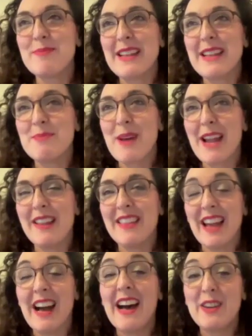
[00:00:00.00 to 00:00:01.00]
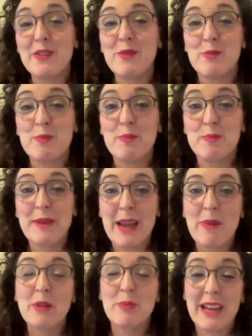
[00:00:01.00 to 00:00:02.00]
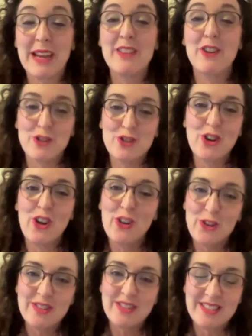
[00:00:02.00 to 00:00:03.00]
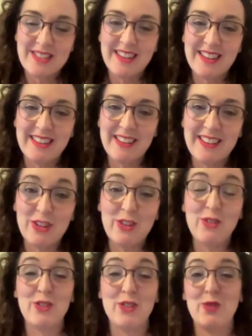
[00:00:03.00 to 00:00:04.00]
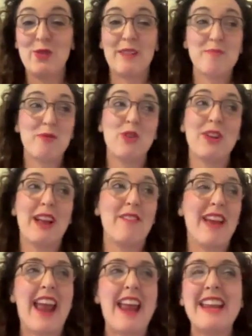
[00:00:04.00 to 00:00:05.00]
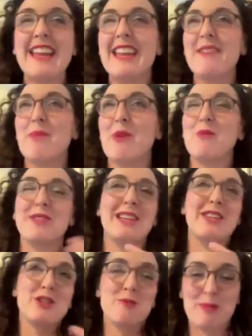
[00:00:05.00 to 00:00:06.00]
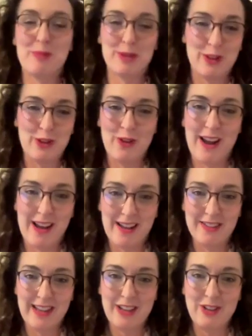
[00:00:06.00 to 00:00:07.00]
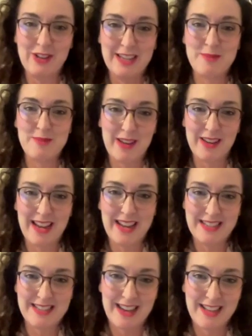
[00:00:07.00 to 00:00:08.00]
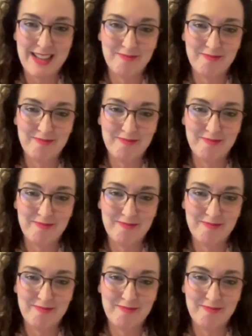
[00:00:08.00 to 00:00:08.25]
that's part of the art of being able to play those shows, is that you could have any permutation of people in the crowd, and you need to be able to entertain them.